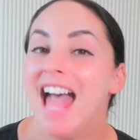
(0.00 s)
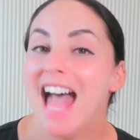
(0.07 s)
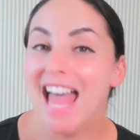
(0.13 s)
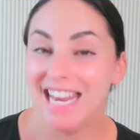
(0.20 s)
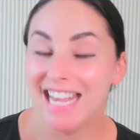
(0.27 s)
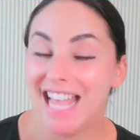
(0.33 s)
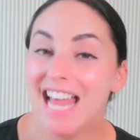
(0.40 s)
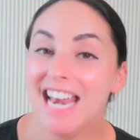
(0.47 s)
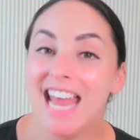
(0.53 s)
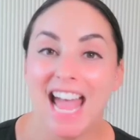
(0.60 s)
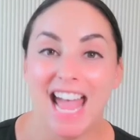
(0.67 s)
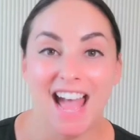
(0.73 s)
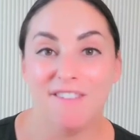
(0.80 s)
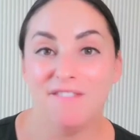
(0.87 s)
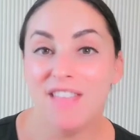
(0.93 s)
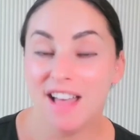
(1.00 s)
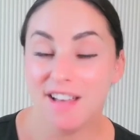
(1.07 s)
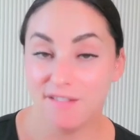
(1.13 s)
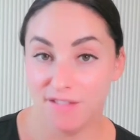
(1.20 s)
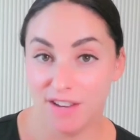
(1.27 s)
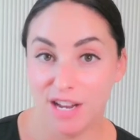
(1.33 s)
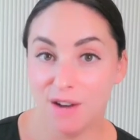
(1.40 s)
And again, I have
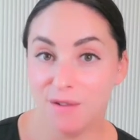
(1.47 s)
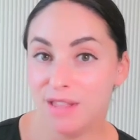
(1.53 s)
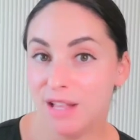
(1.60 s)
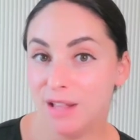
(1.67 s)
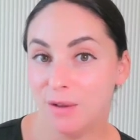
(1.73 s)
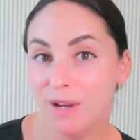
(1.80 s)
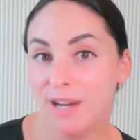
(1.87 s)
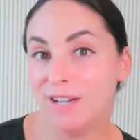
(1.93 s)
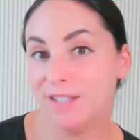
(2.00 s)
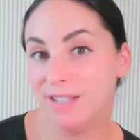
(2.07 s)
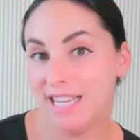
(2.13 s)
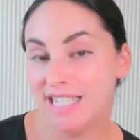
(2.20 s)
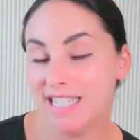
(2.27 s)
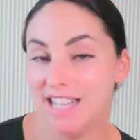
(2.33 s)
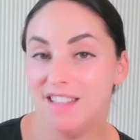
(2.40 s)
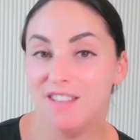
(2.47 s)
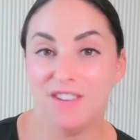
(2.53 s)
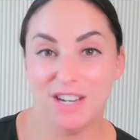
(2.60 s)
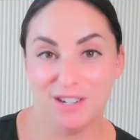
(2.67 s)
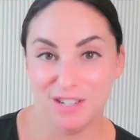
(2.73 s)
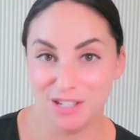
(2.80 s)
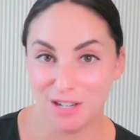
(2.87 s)
that video with a lawyer linked in the
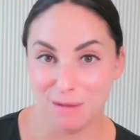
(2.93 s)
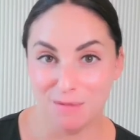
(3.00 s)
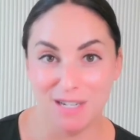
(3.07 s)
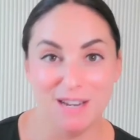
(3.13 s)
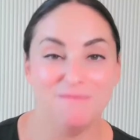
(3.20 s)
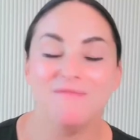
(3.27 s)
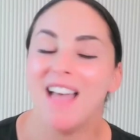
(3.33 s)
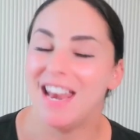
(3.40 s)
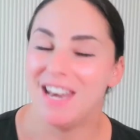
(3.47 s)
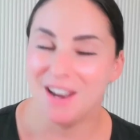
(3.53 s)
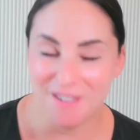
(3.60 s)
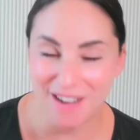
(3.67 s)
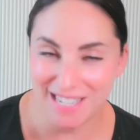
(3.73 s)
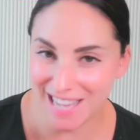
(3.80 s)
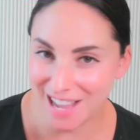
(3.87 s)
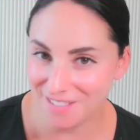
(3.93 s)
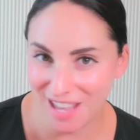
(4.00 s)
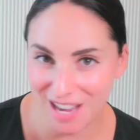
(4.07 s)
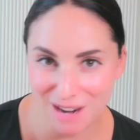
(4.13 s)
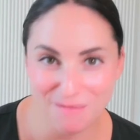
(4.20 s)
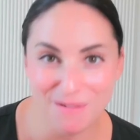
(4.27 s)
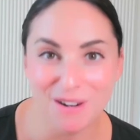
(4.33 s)
video description. I know I sound
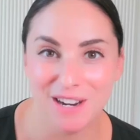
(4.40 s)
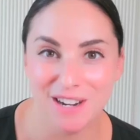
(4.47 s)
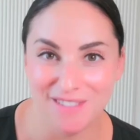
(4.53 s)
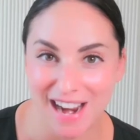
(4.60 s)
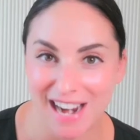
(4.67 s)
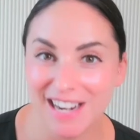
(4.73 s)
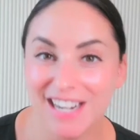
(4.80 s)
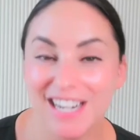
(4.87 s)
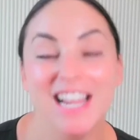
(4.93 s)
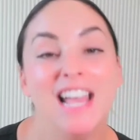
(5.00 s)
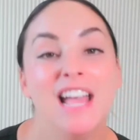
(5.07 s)
like a broken record,